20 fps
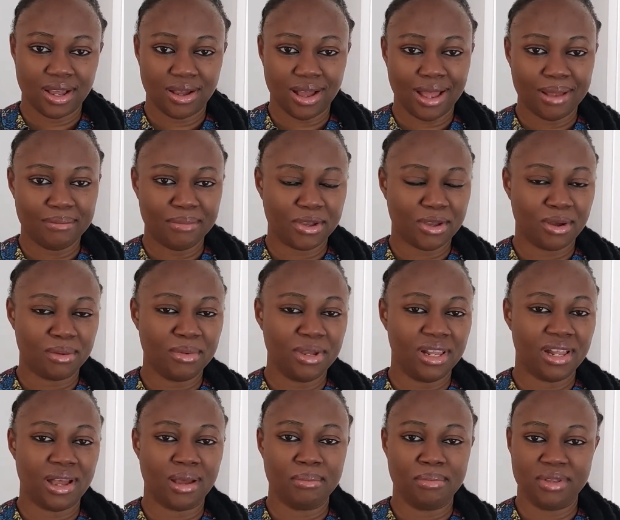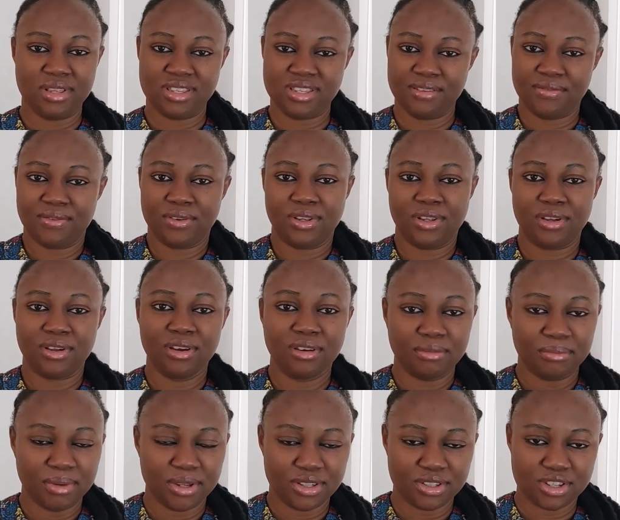and become a liability for the
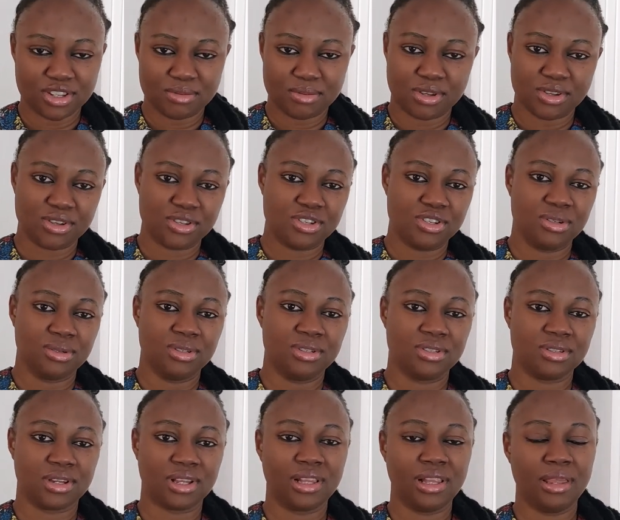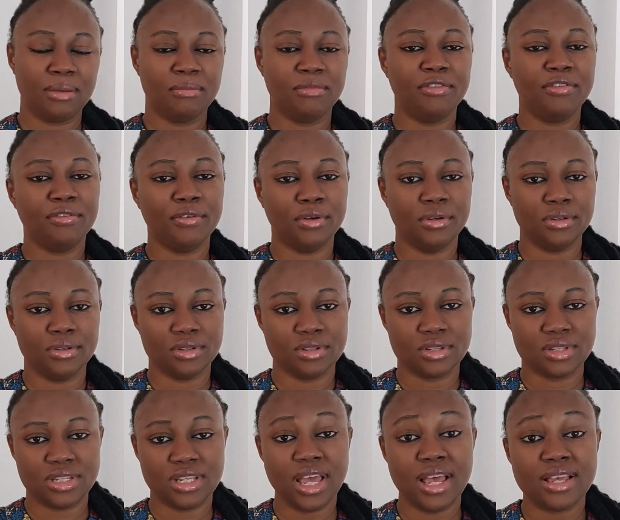government just because you want to claim
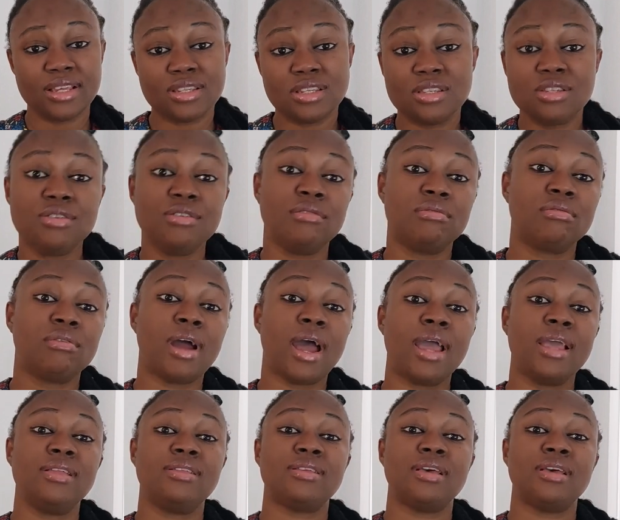funds. Yes, it's your right.